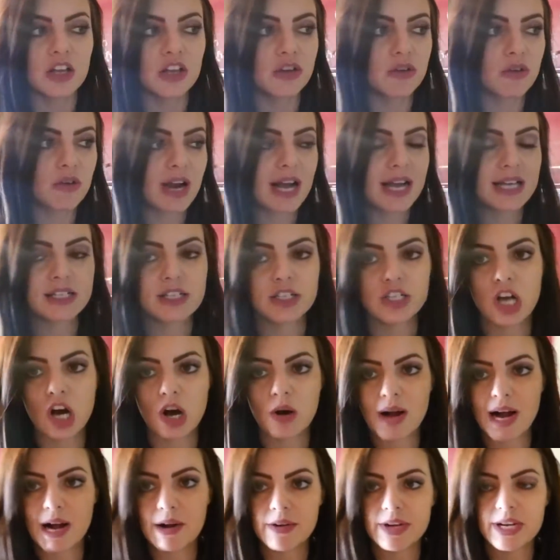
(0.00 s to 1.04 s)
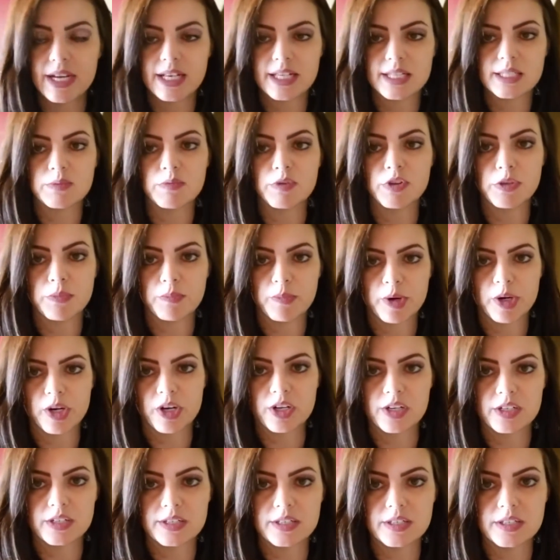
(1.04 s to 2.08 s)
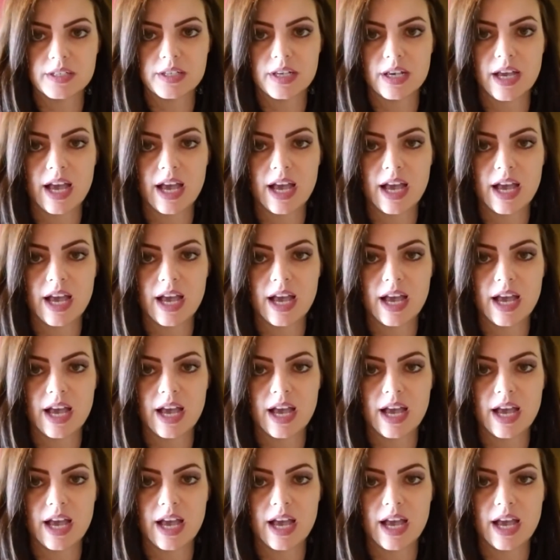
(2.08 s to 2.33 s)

you guys know how it is with birds,